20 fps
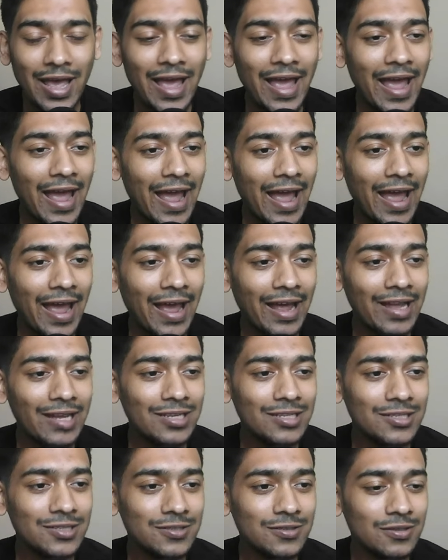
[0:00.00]

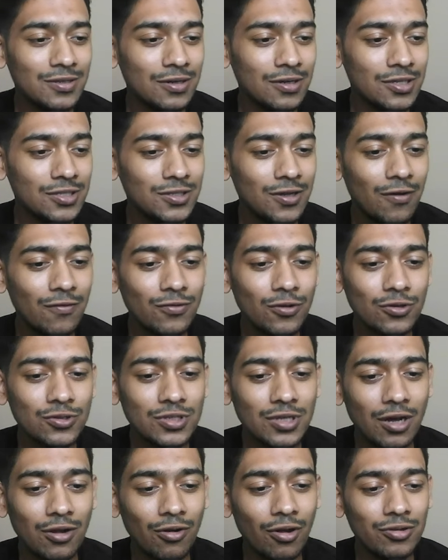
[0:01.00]
and some of those
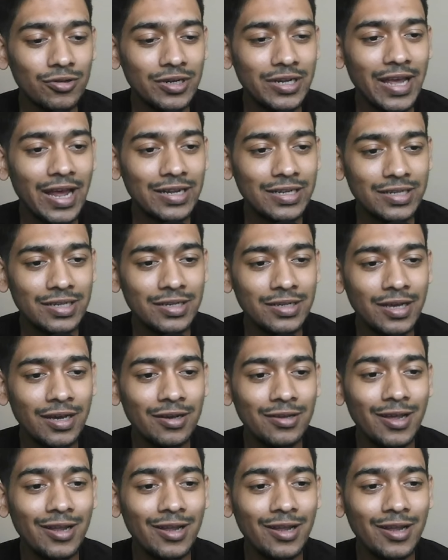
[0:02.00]
are already added in here.